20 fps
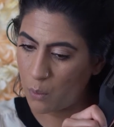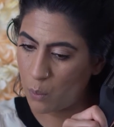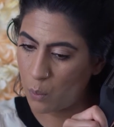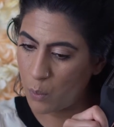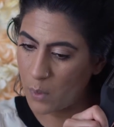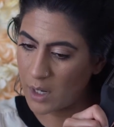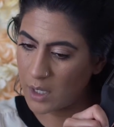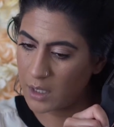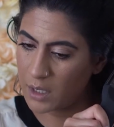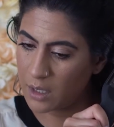
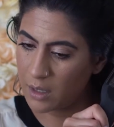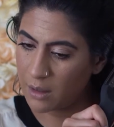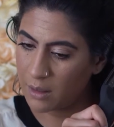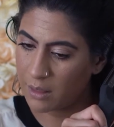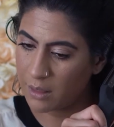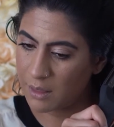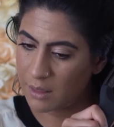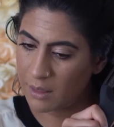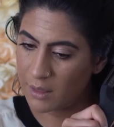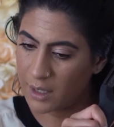when
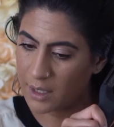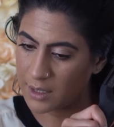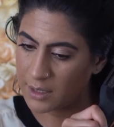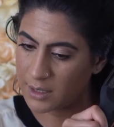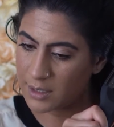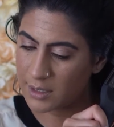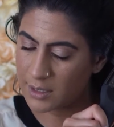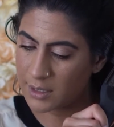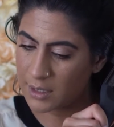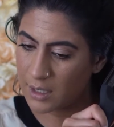
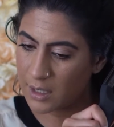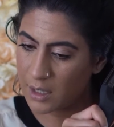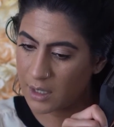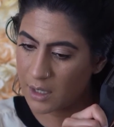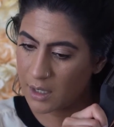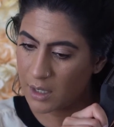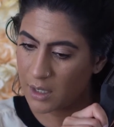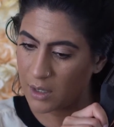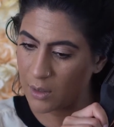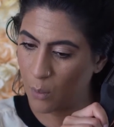this
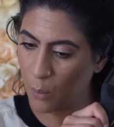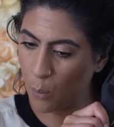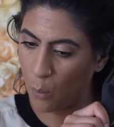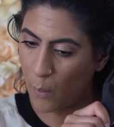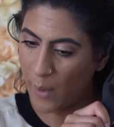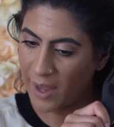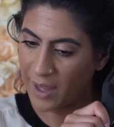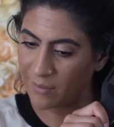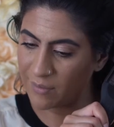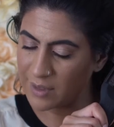
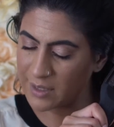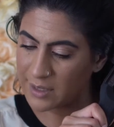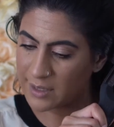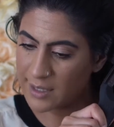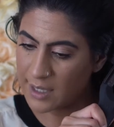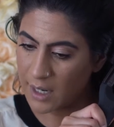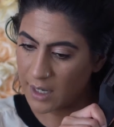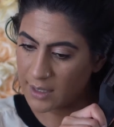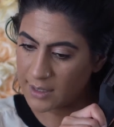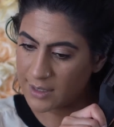wave is
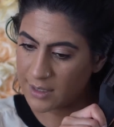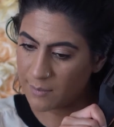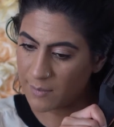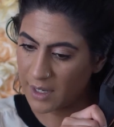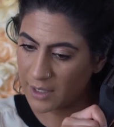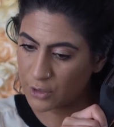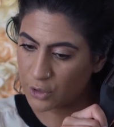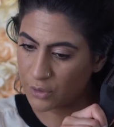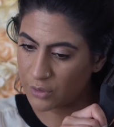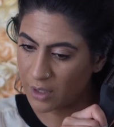done to
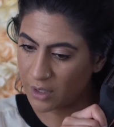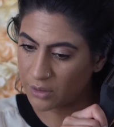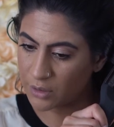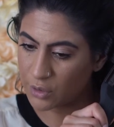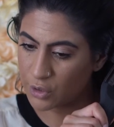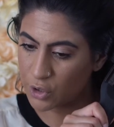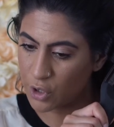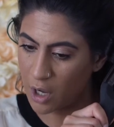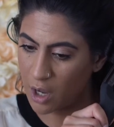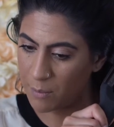make sure that the
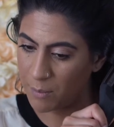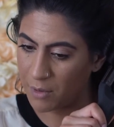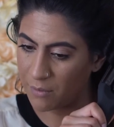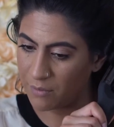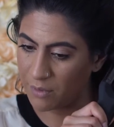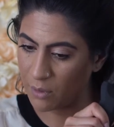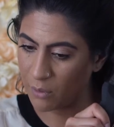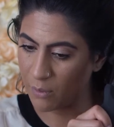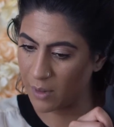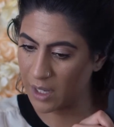top of
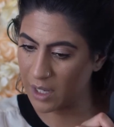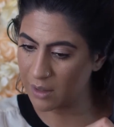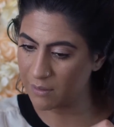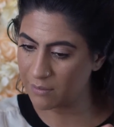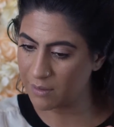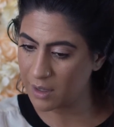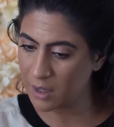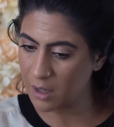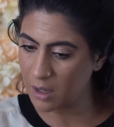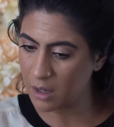the wave
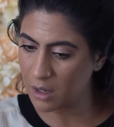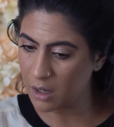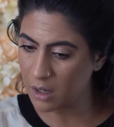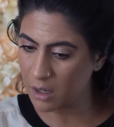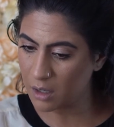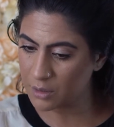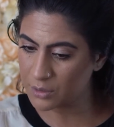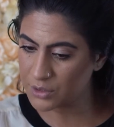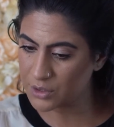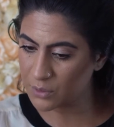
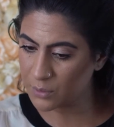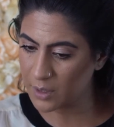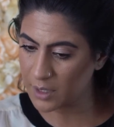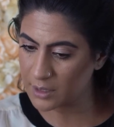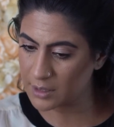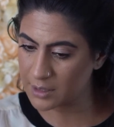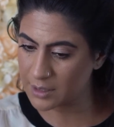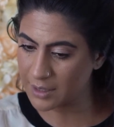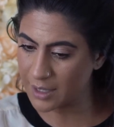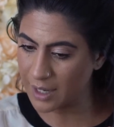also
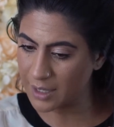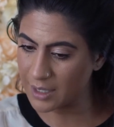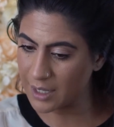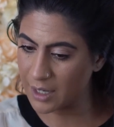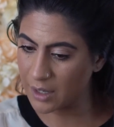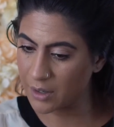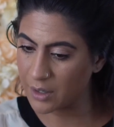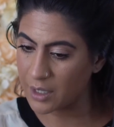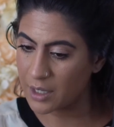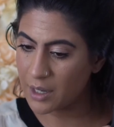hits that
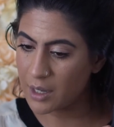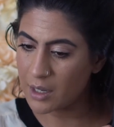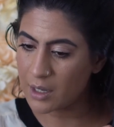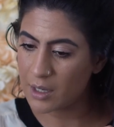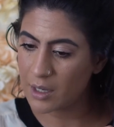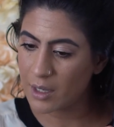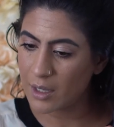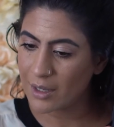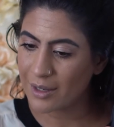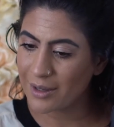area,
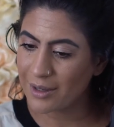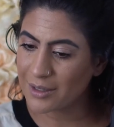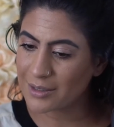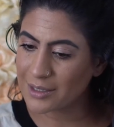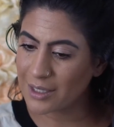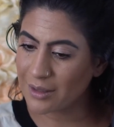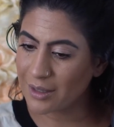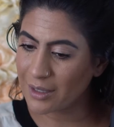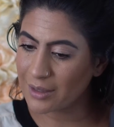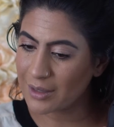
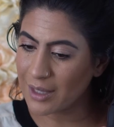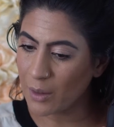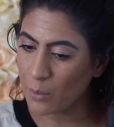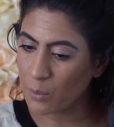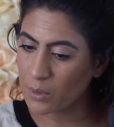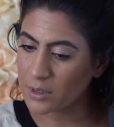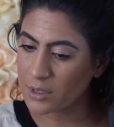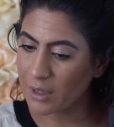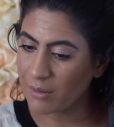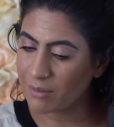because I think that
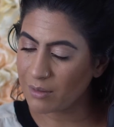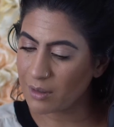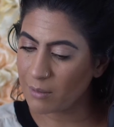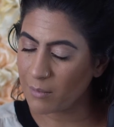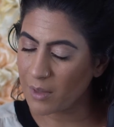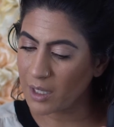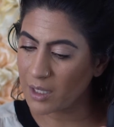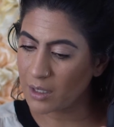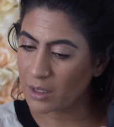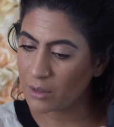will definitely
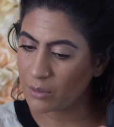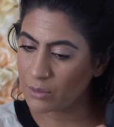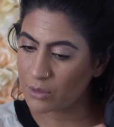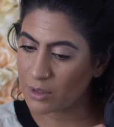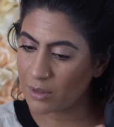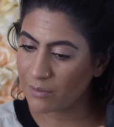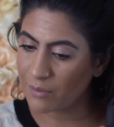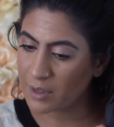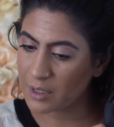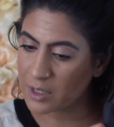make a huge
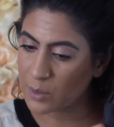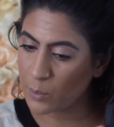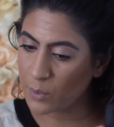difference.